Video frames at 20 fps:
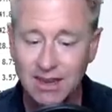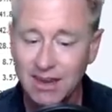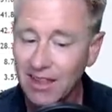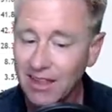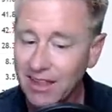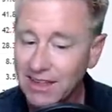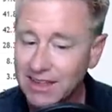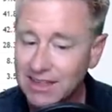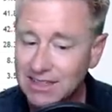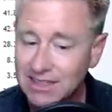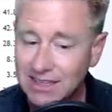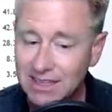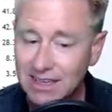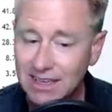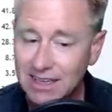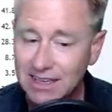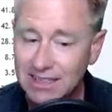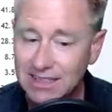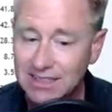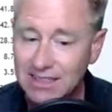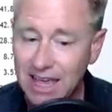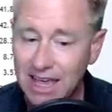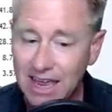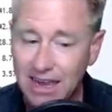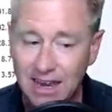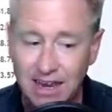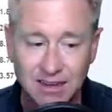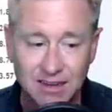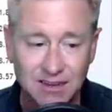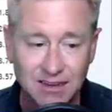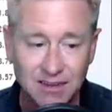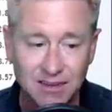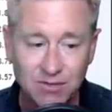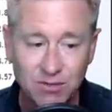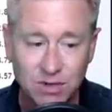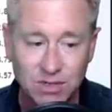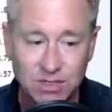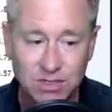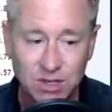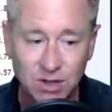Now let's see extended. If
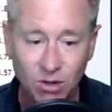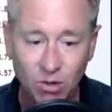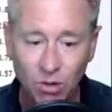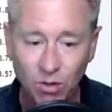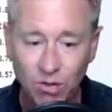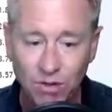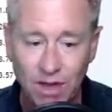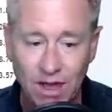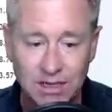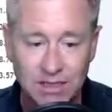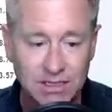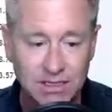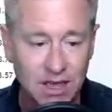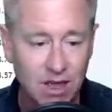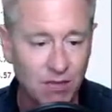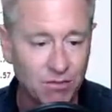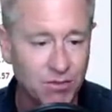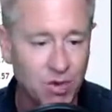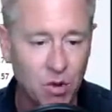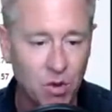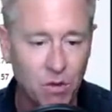we're still holding that sell,